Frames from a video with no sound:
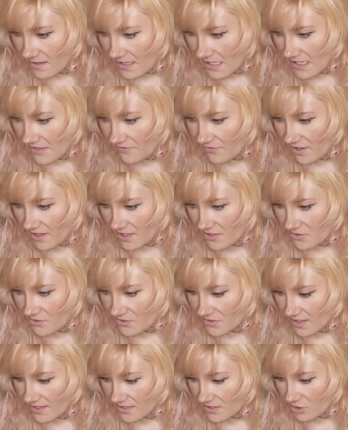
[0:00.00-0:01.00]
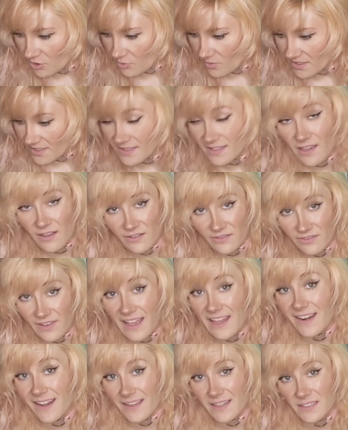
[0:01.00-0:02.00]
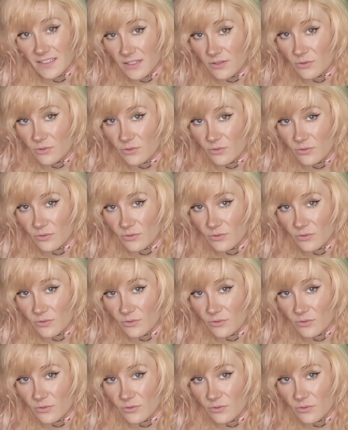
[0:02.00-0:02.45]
if I do say so myself. And I do.